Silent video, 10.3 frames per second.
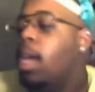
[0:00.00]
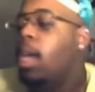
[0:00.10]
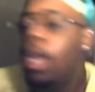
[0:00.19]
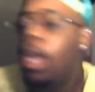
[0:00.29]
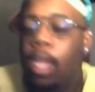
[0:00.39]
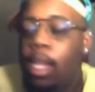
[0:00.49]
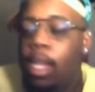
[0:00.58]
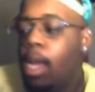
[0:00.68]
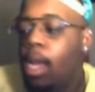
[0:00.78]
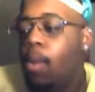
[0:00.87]
And then
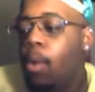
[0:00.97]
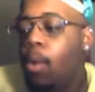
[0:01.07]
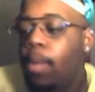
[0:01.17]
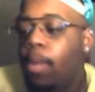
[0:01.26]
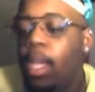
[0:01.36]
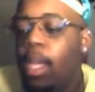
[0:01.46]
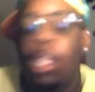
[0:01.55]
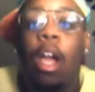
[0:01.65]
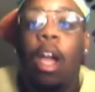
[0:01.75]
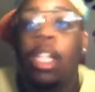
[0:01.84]
it's like a warm thing. And the
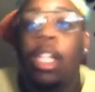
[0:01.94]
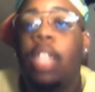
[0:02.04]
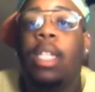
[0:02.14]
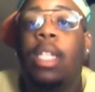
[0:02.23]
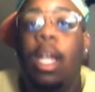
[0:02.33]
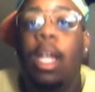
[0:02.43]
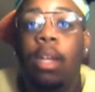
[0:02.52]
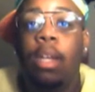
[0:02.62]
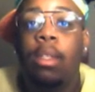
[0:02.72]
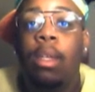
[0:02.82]
car changes
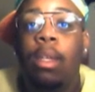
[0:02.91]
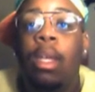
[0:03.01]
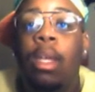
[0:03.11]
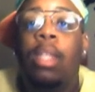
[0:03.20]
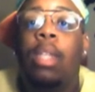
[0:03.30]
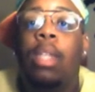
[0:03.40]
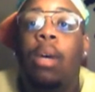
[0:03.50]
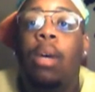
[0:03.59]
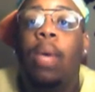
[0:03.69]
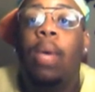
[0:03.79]
colors.
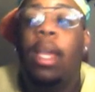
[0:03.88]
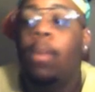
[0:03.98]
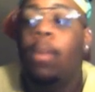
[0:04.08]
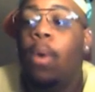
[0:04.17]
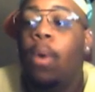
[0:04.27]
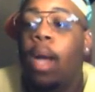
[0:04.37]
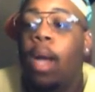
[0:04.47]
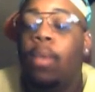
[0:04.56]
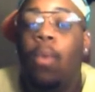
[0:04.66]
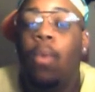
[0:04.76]
So it
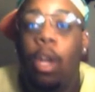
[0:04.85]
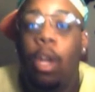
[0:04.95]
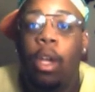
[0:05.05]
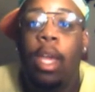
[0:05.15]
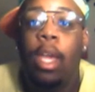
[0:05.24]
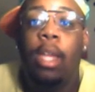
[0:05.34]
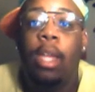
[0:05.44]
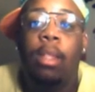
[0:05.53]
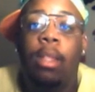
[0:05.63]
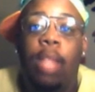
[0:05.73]
requires water
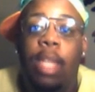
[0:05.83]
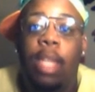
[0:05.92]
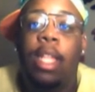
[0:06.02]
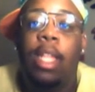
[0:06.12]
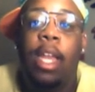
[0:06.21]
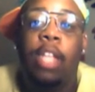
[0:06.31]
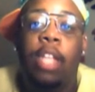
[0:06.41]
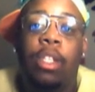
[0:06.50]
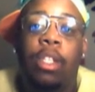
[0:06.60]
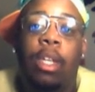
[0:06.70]
and things of that
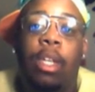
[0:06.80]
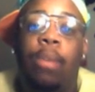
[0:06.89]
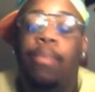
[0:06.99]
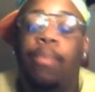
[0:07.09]
nature. So